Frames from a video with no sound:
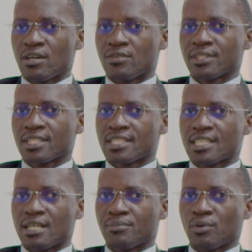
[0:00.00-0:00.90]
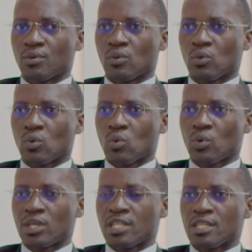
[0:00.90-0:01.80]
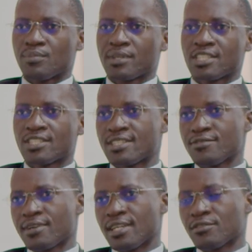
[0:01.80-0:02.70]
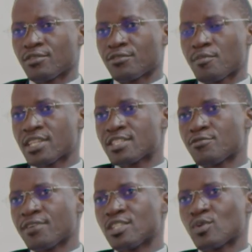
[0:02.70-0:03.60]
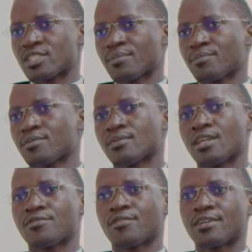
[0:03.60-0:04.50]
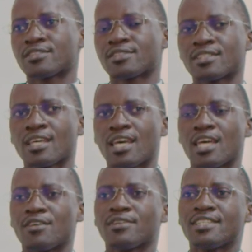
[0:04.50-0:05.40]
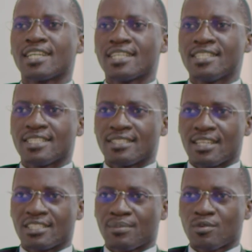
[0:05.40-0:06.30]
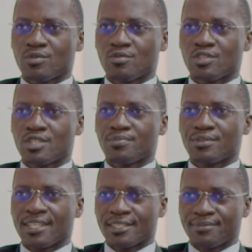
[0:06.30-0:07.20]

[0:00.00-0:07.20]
For example, in a PHC fund, for PHC funds, was FN charges are supposed to display